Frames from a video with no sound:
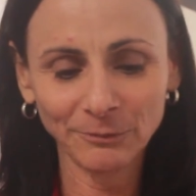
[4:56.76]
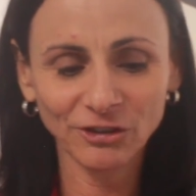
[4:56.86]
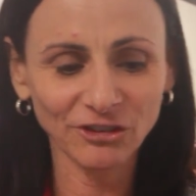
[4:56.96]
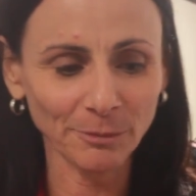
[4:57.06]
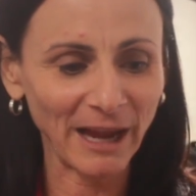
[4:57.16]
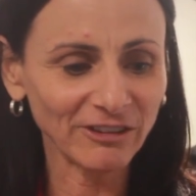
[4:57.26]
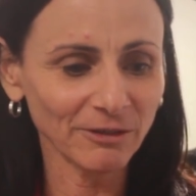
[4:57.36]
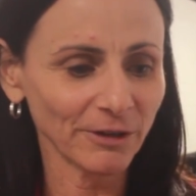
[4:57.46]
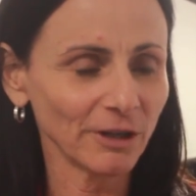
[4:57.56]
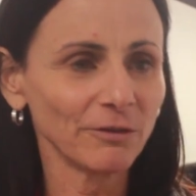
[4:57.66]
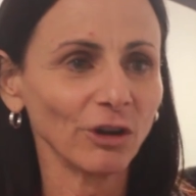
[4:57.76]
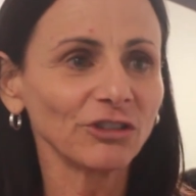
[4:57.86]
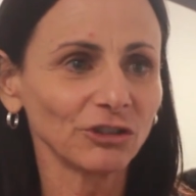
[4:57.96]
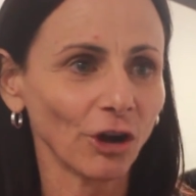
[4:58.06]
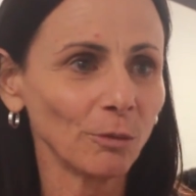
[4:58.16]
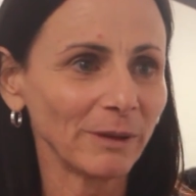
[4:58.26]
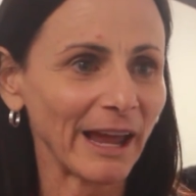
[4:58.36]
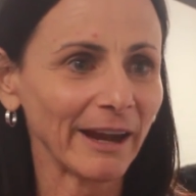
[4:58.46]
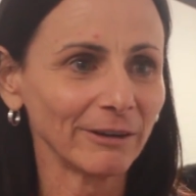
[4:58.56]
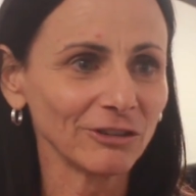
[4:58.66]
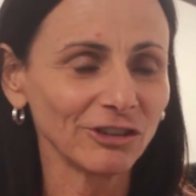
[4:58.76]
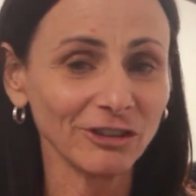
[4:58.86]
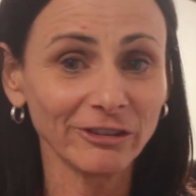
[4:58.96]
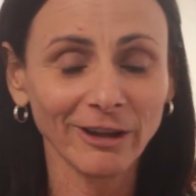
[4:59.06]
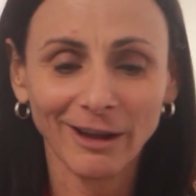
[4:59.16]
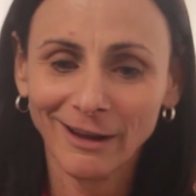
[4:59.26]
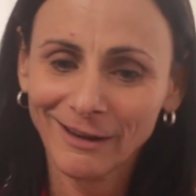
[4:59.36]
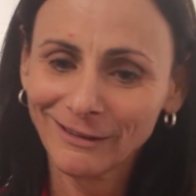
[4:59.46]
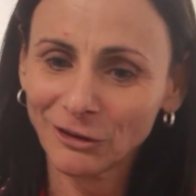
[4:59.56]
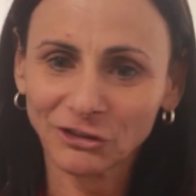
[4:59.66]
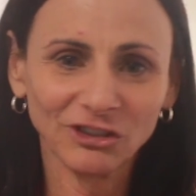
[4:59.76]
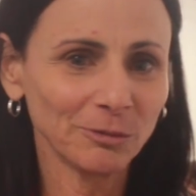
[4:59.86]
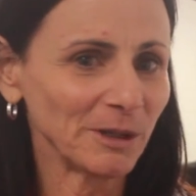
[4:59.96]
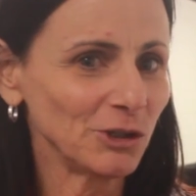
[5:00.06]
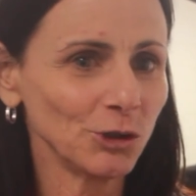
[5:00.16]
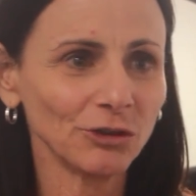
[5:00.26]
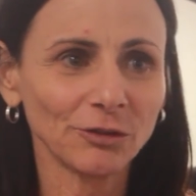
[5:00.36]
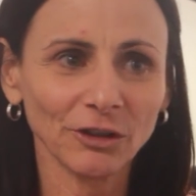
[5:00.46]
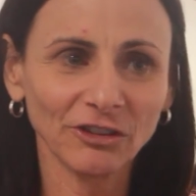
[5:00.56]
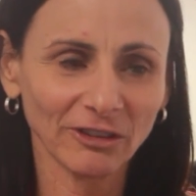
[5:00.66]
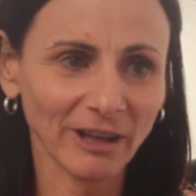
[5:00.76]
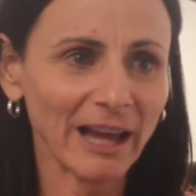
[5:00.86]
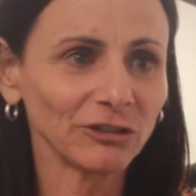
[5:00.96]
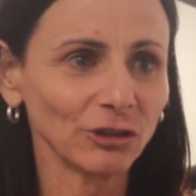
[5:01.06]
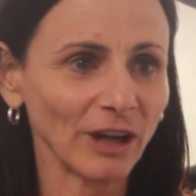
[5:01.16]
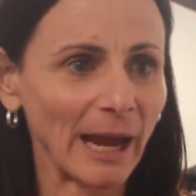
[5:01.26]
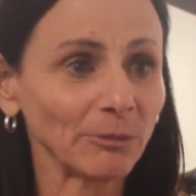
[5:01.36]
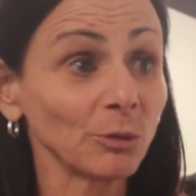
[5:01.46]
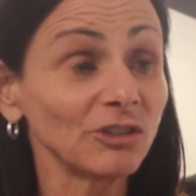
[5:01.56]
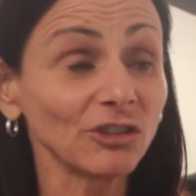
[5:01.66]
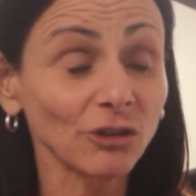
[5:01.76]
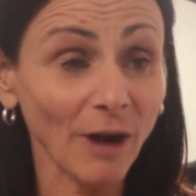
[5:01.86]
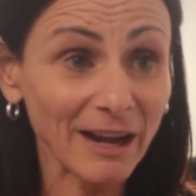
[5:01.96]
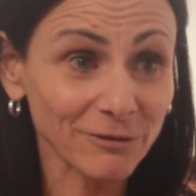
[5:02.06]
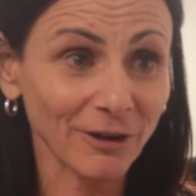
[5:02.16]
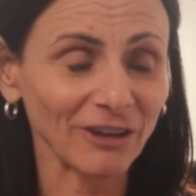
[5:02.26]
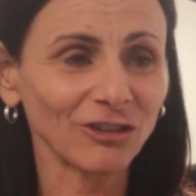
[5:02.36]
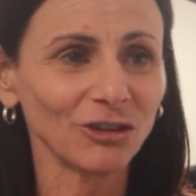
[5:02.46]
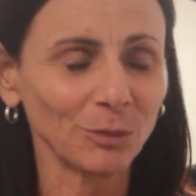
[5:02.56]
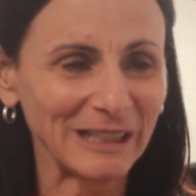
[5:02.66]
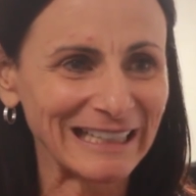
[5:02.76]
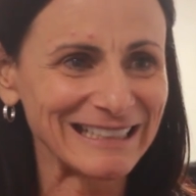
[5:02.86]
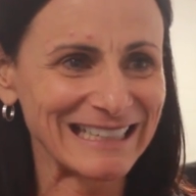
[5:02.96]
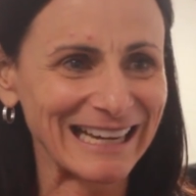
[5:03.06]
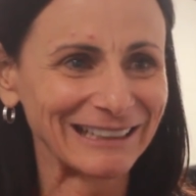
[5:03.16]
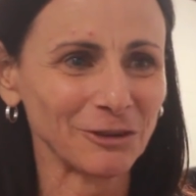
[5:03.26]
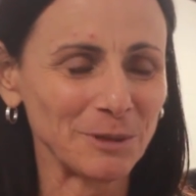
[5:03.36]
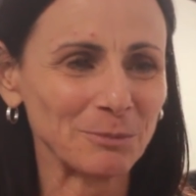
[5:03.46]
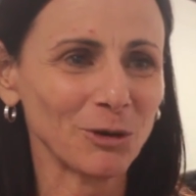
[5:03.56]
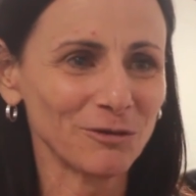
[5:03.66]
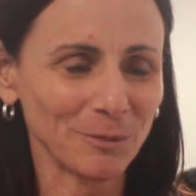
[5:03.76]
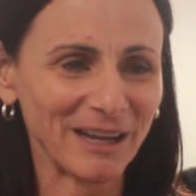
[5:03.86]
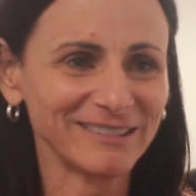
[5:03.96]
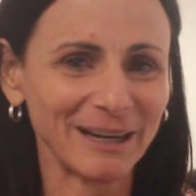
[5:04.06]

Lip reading: She's amazing, very versatile player, and she's look, she's been huge for us this last two games, which is great for us because we needed to get a little bit more from our